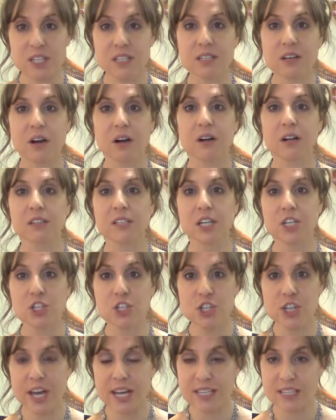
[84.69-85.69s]
is called
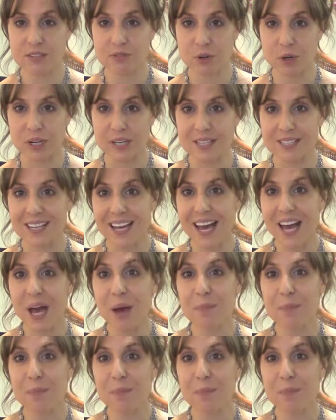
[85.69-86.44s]
chest voice